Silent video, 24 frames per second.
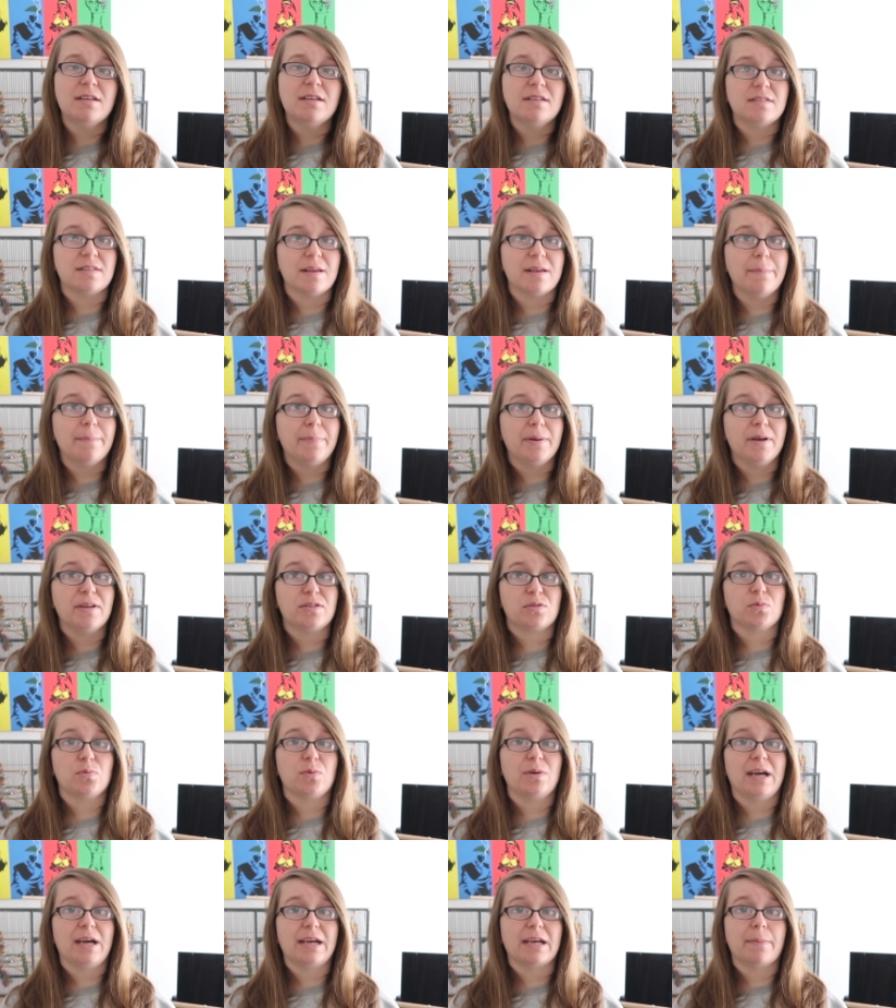Some birds
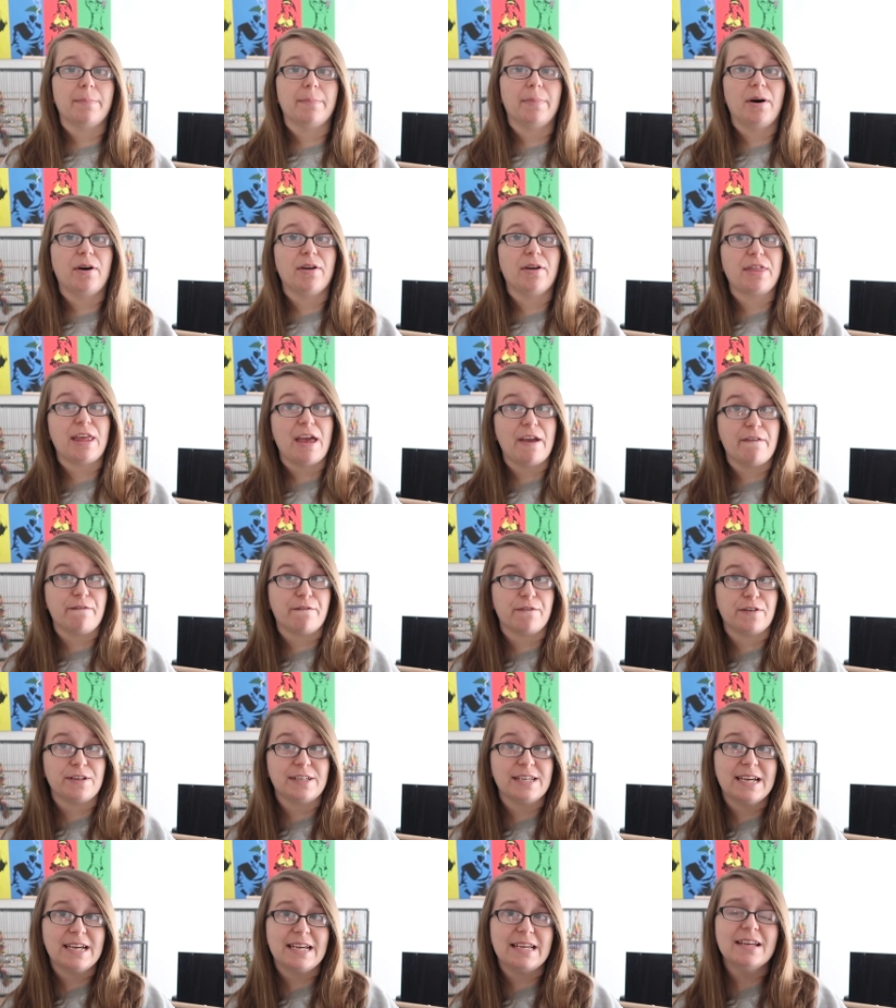will like a bath
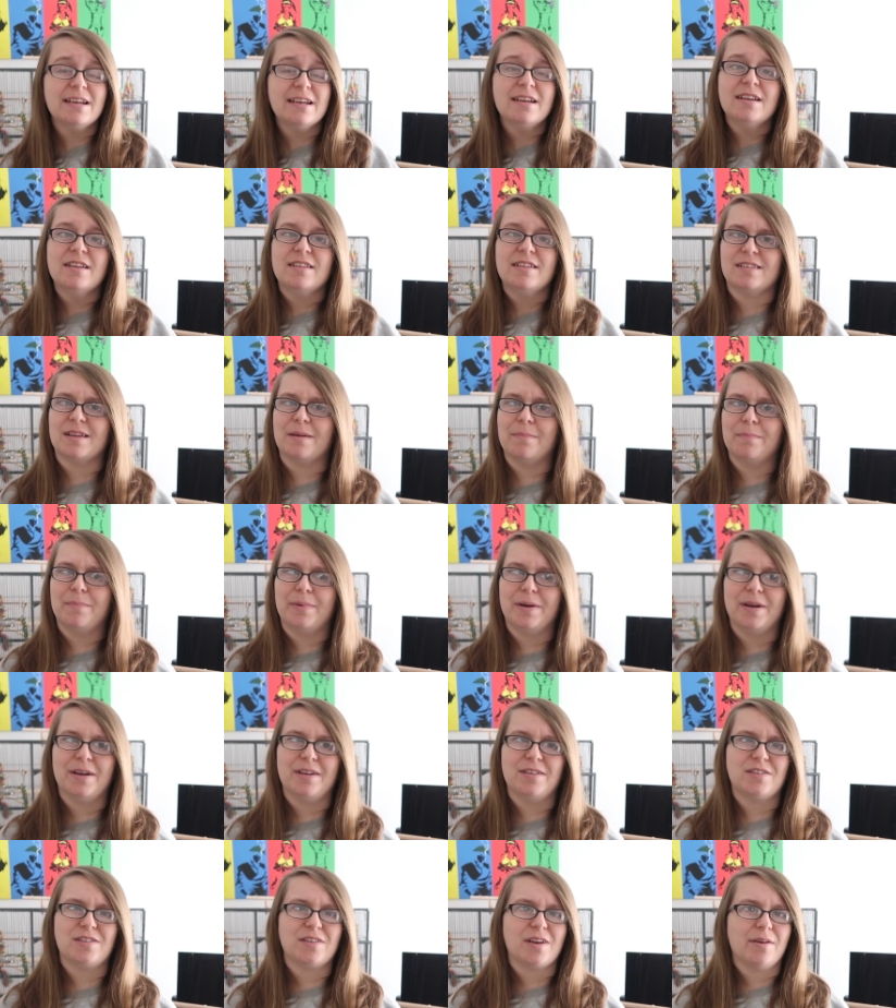every day, some
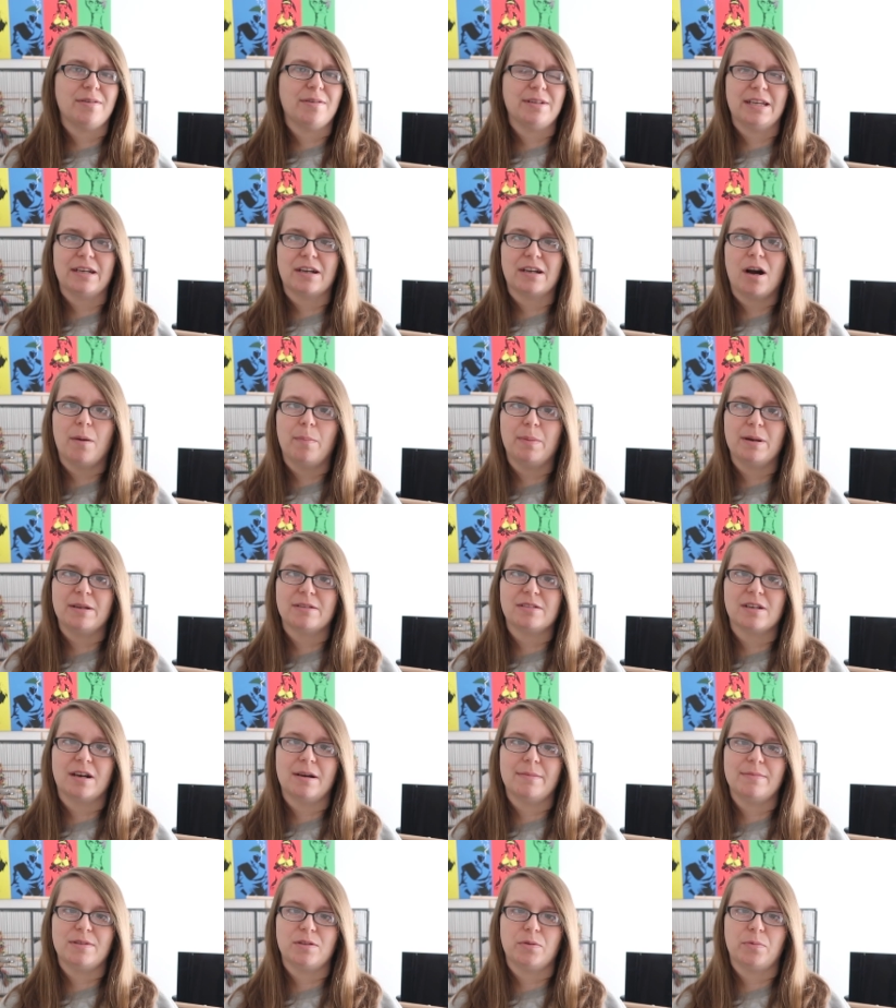birds only a couple of
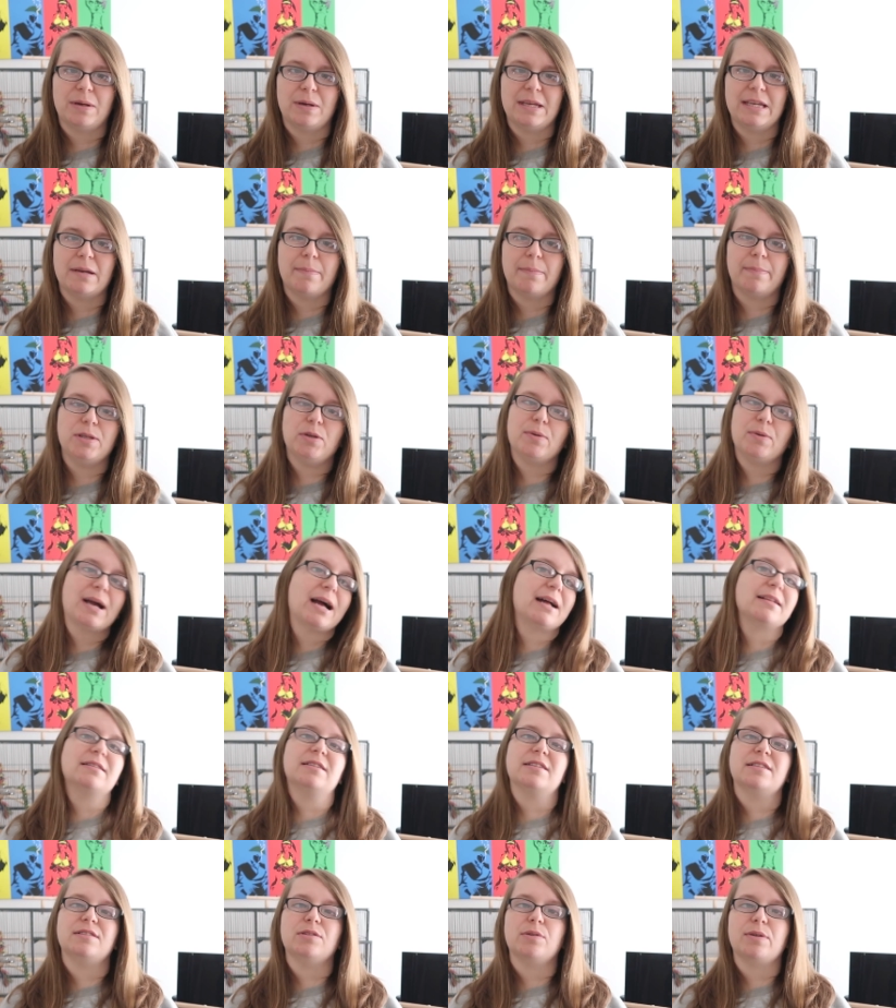times a week, but you
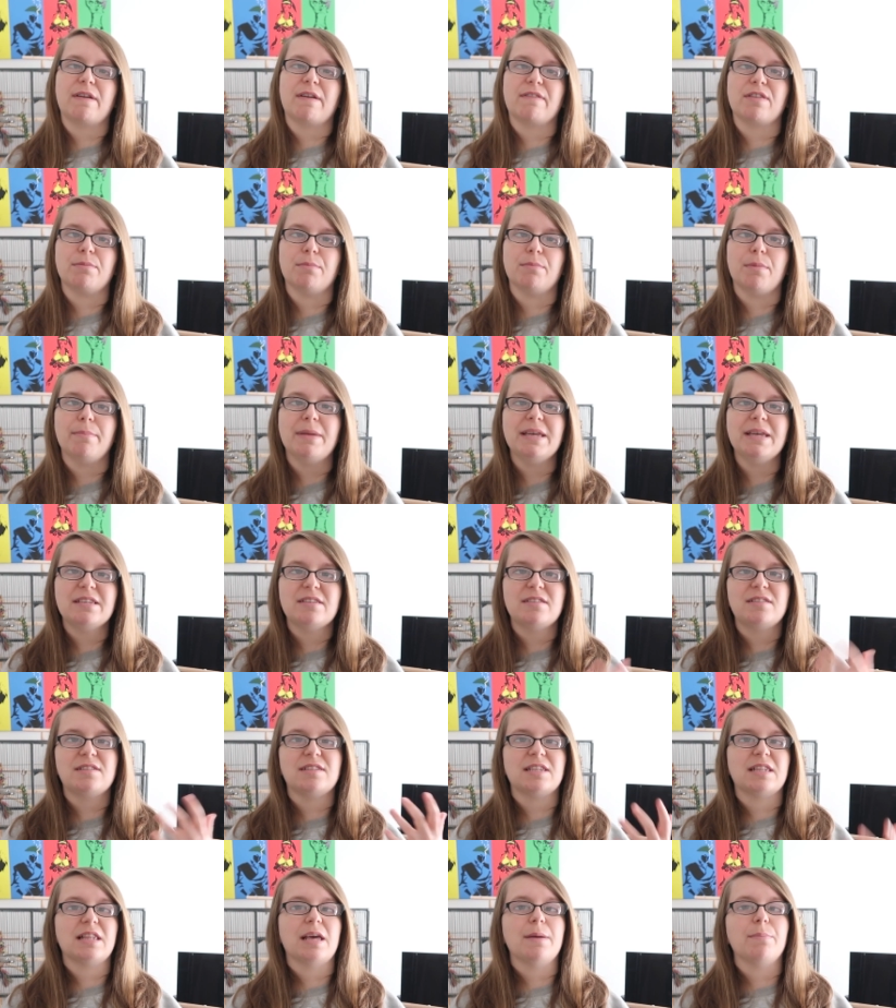can still give them a mist
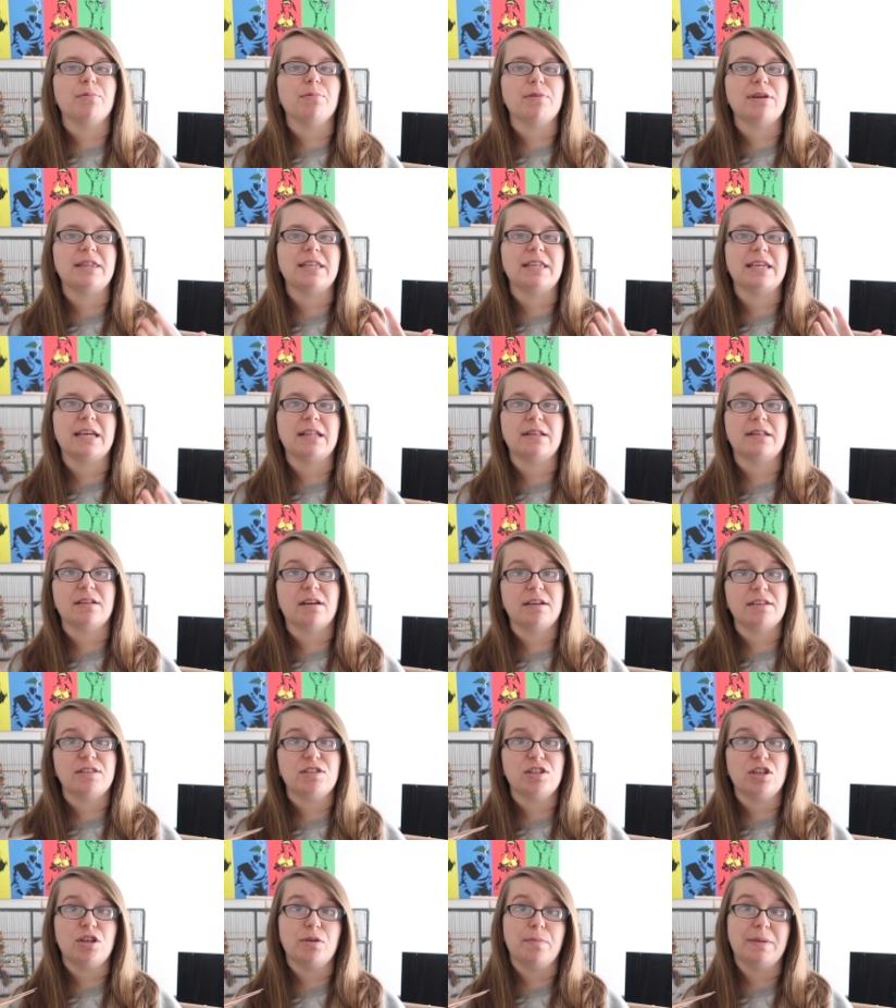so they're breathing in
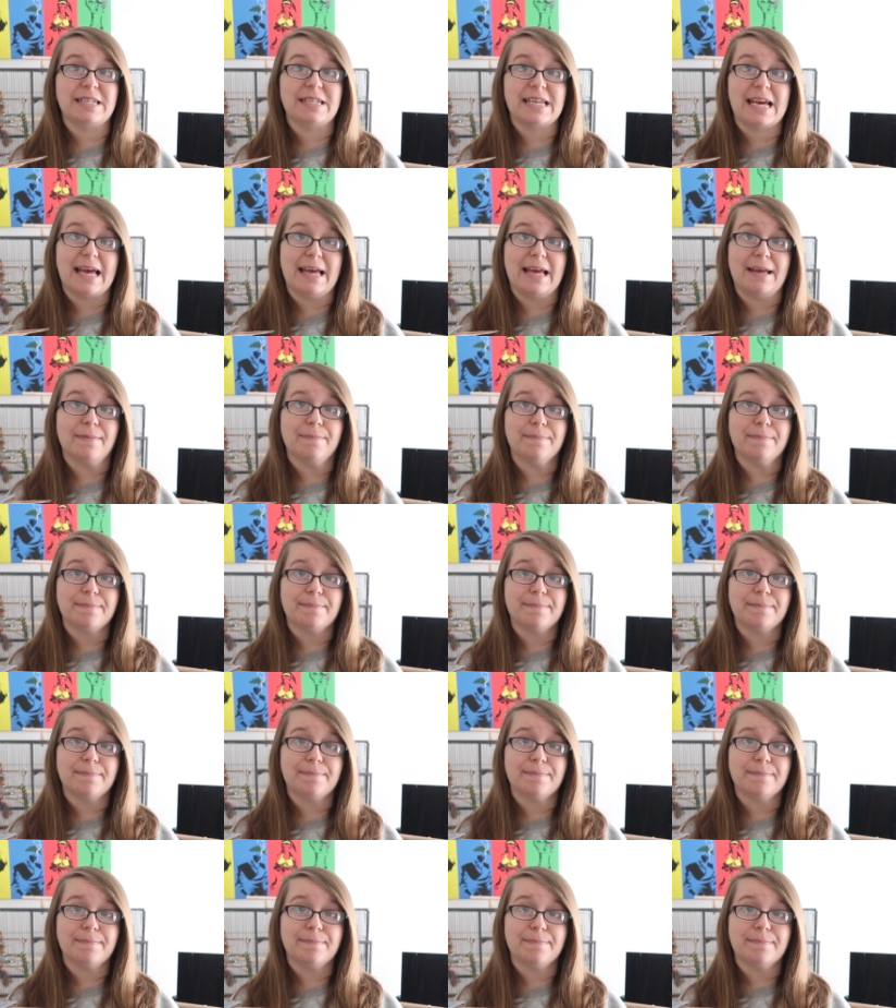nice humid air.